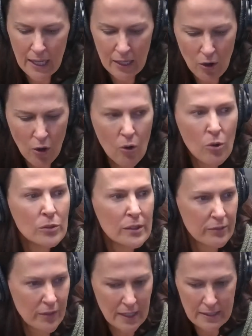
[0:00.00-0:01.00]
all the
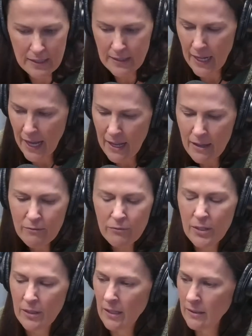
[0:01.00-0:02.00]
phases and
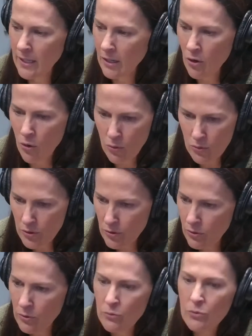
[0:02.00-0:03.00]
everything that goes
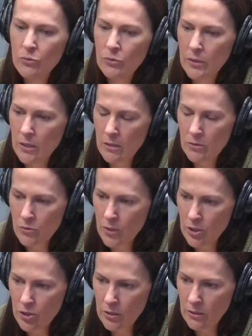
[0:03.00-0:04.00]
through the
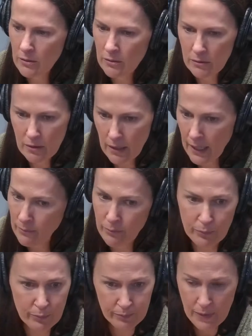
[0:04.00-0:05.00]
construction and
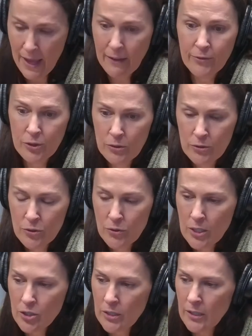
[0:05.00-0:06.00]
after
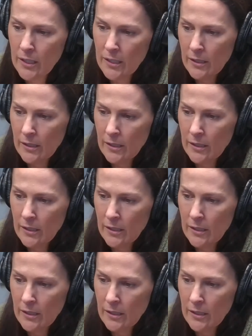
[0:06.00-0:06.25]
construction.